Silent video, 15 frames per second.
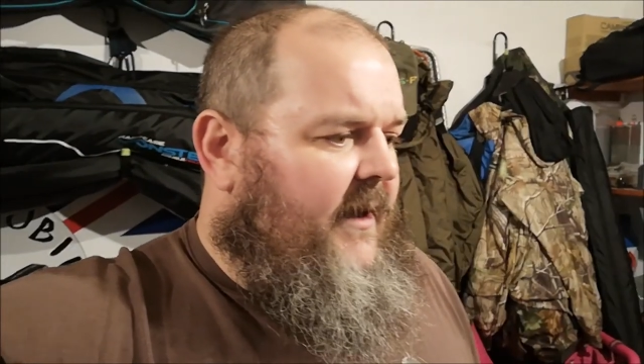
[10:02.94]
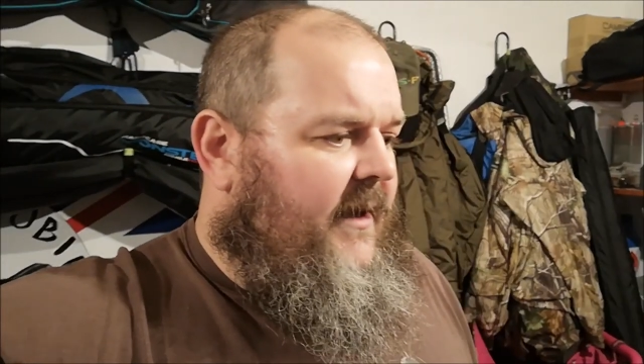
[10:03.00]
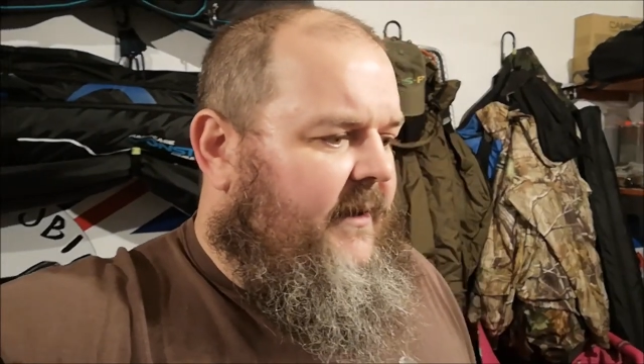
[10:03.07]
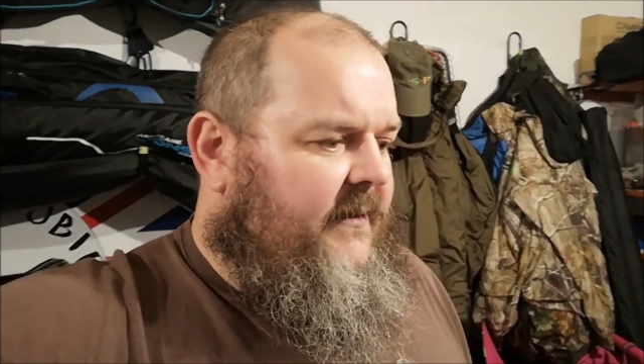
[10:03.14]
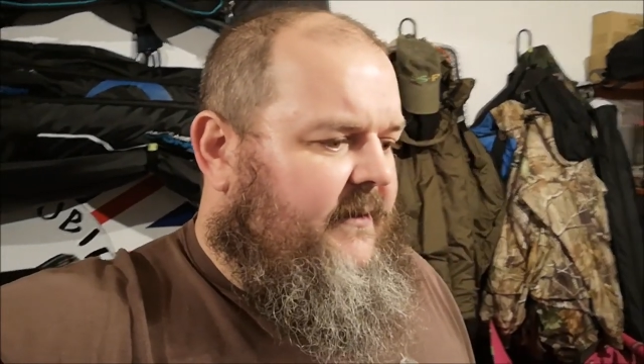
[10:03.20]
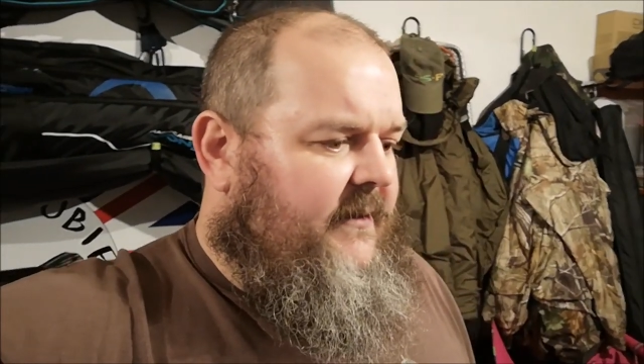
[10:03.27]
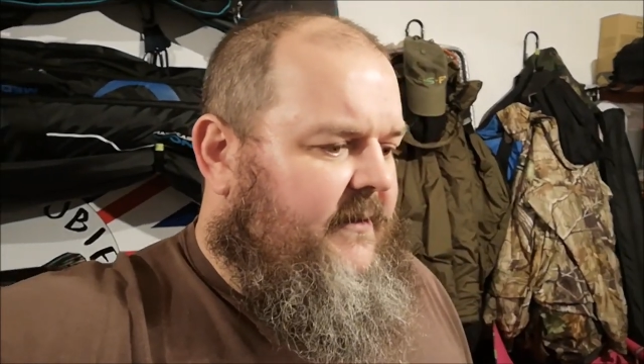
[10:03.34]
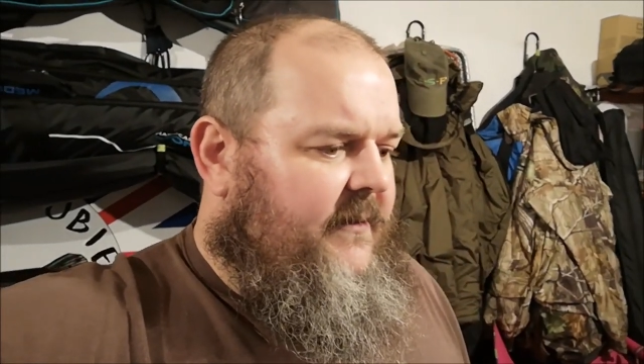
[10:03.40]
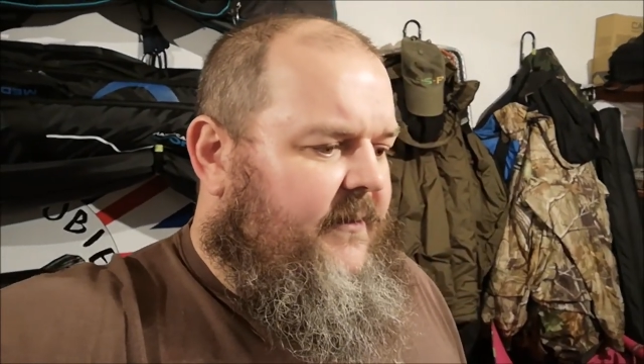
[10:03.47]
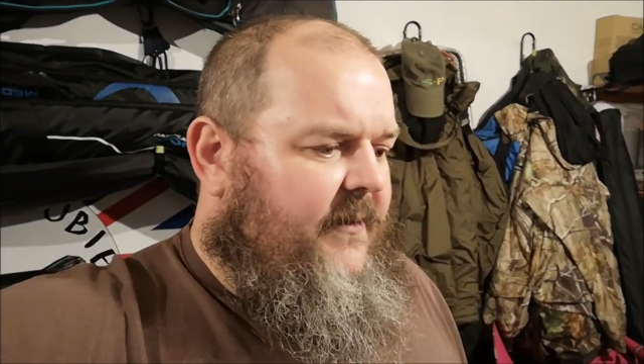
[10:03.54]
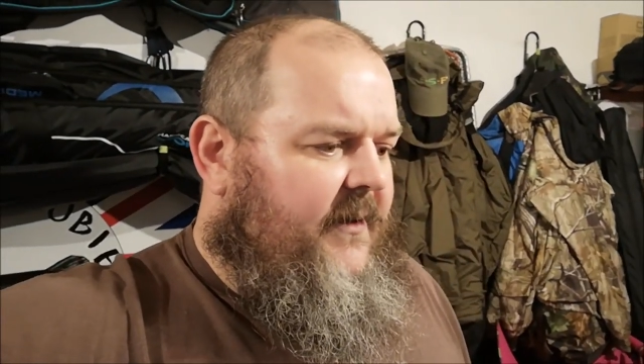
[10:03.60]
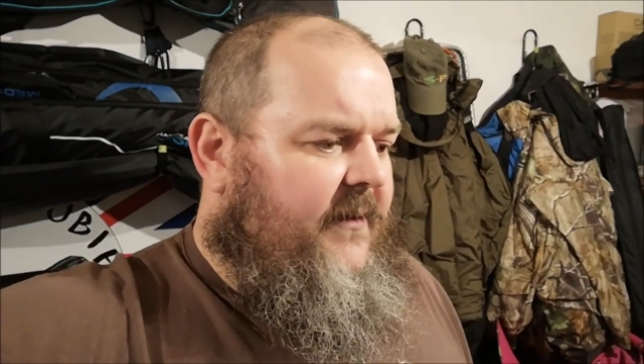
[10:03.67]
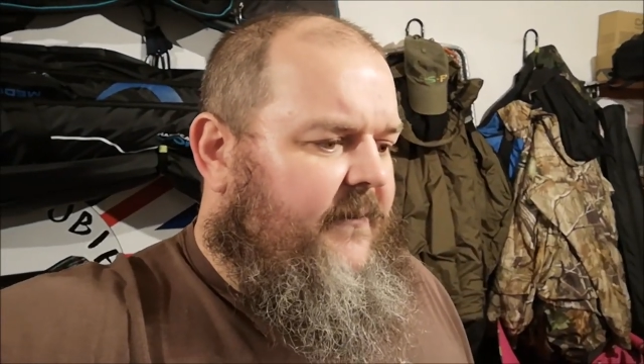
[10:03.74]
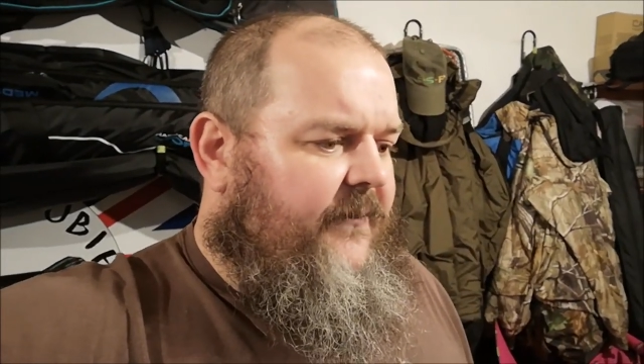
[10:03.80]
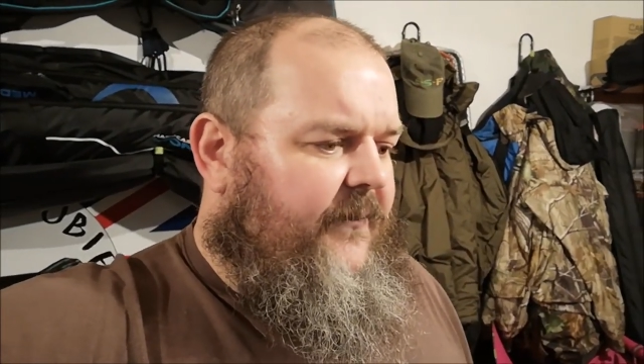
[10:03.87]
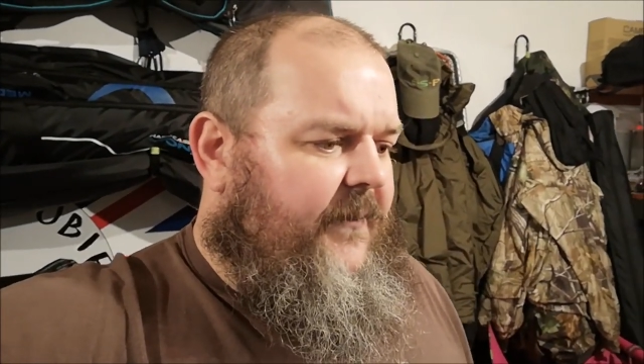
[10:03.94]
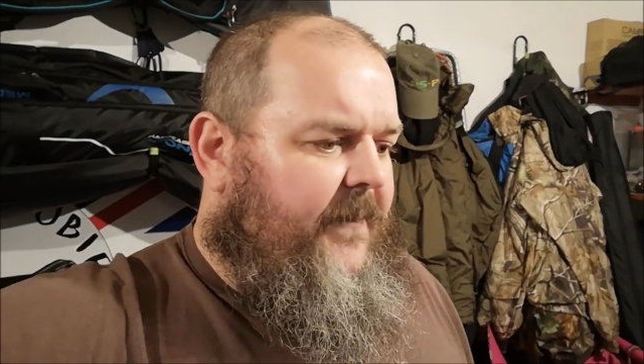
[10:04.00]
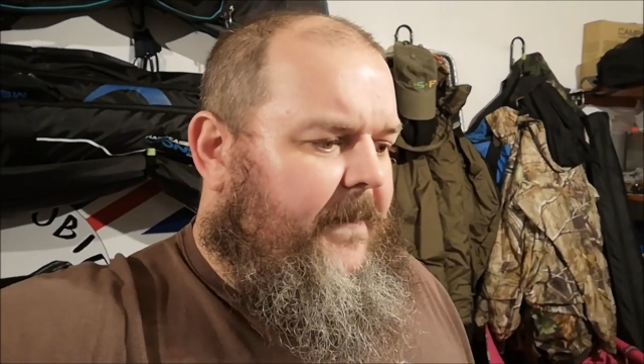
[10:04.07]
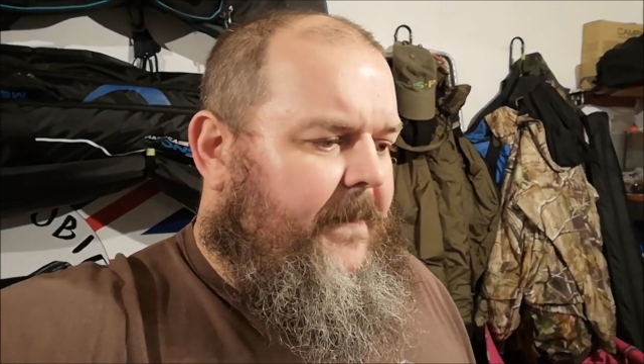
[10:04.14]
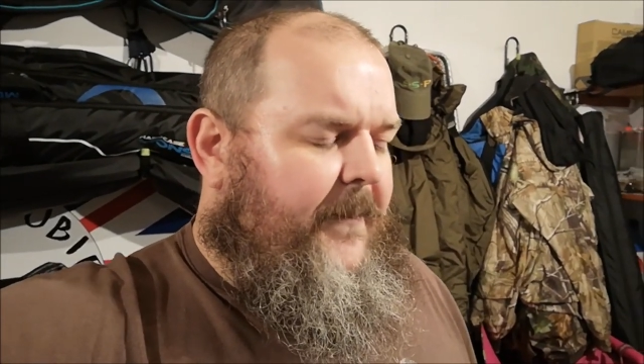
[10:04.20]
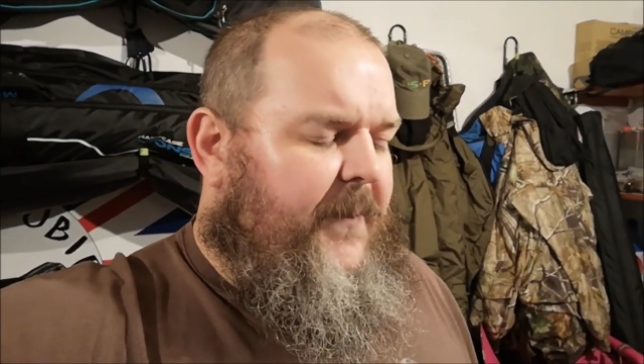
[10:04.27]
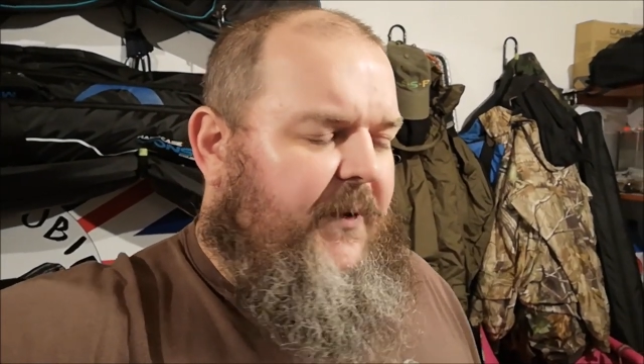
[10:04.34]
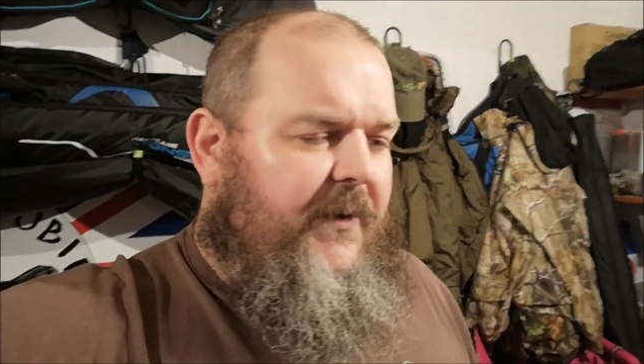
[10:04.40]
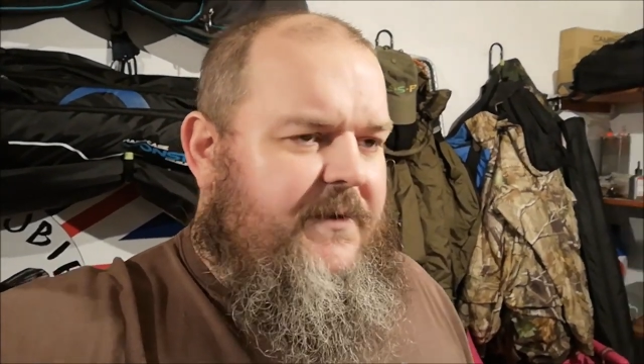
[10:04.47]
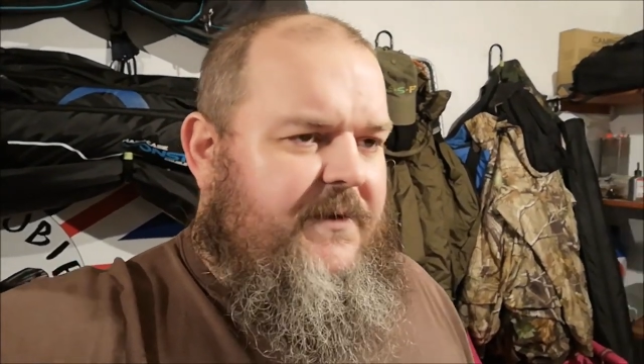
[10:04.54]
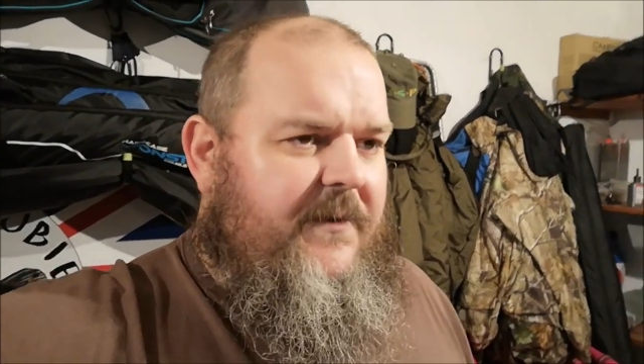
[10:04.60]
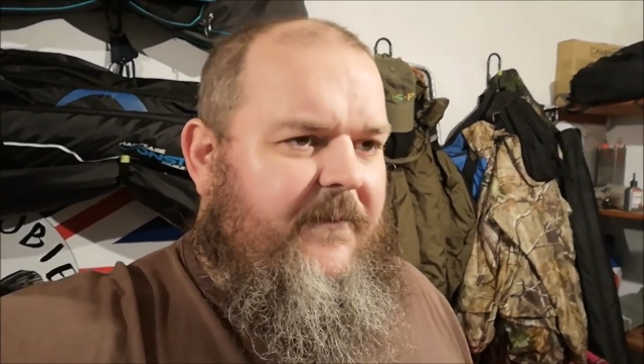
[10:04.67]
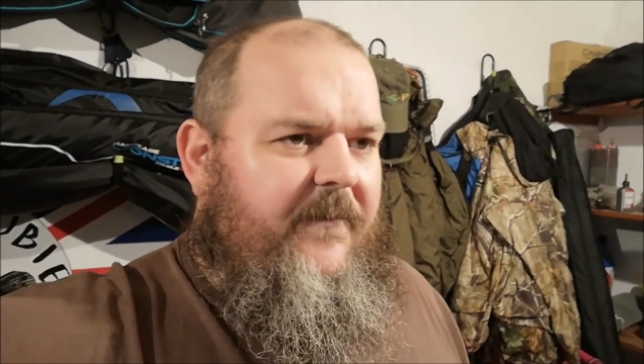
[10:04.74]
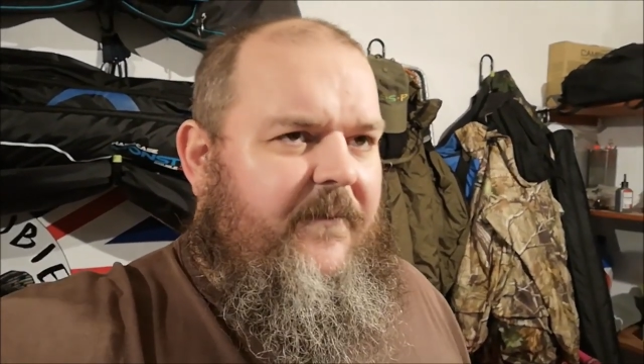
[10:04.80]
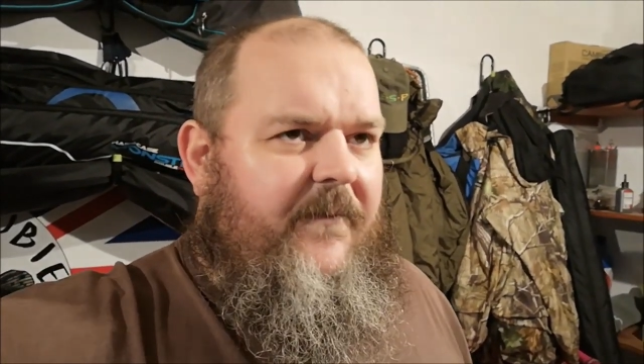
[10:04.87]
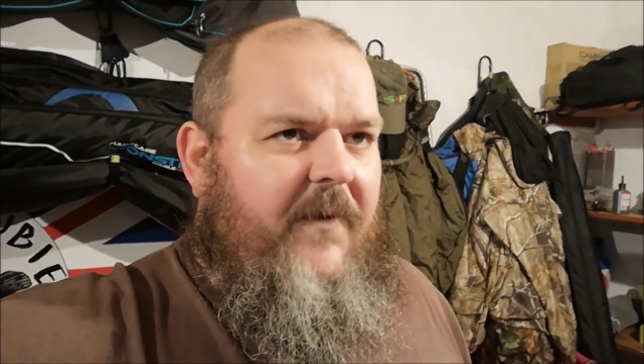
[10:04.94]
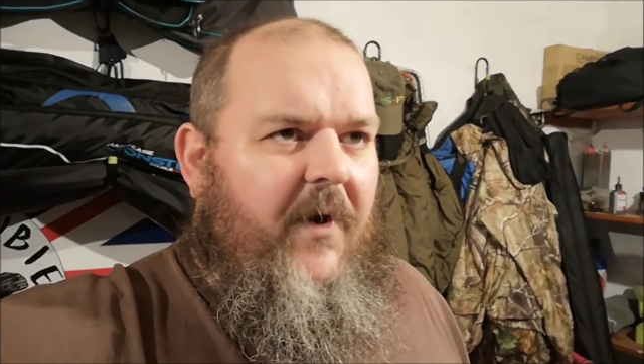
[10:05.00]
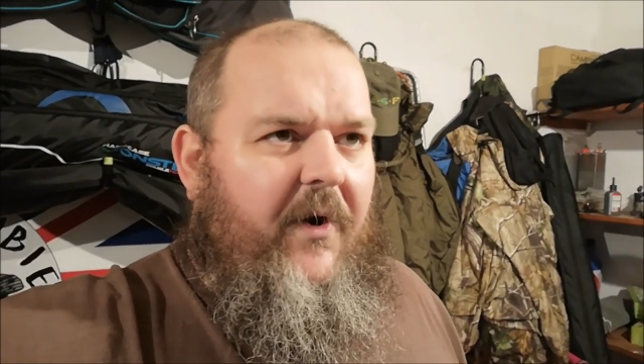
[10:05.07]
And because the